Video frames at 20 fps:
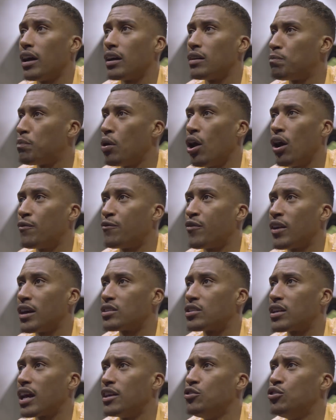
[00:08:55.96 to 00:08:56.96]
yeah,
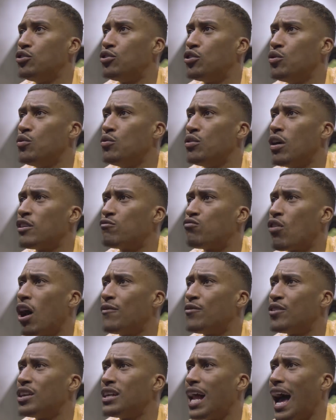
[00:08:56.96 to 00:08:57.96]
perfect. Can you do, uh,
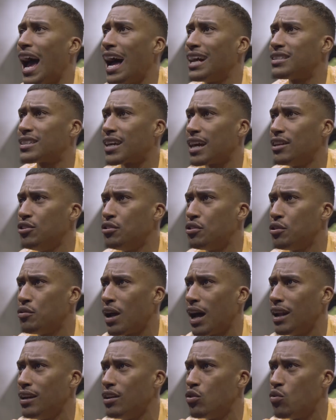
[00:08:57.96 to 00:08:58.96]
rather than ands, can you do
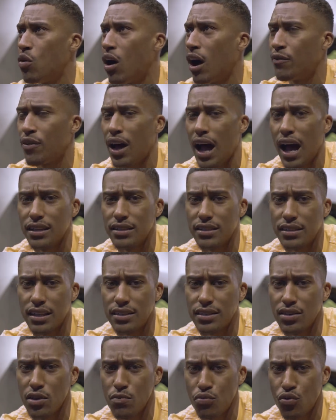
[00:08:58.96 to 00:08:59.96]
that little other ands,
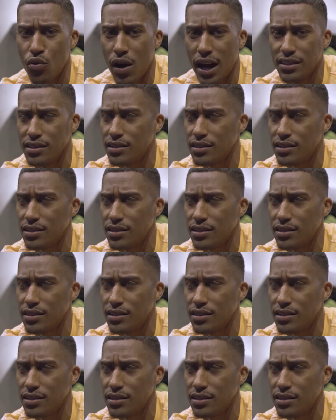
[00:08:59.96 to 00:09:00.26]
the symbol